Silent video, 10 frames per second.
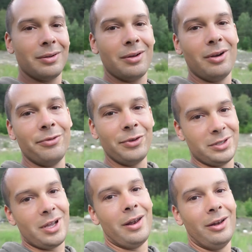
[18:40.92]
I think is
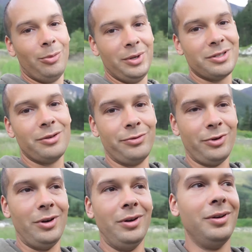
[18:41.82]
going a little bit too
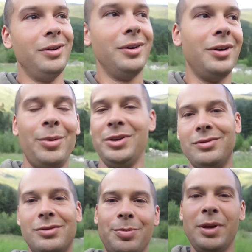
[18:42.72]
far. I mean,
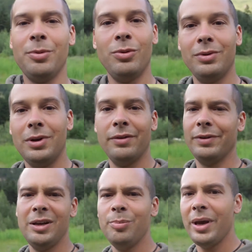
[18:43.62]
do people even
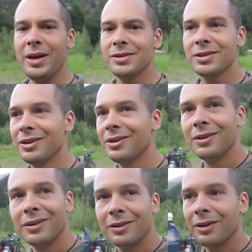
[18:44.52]
eat bears?
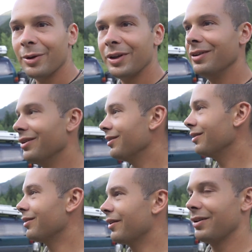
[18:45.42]
I mean,
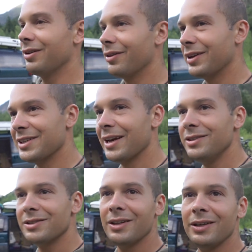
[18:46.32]
are they
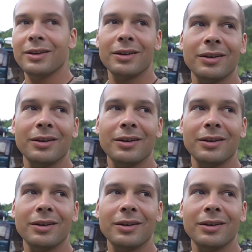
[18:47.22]
tasty?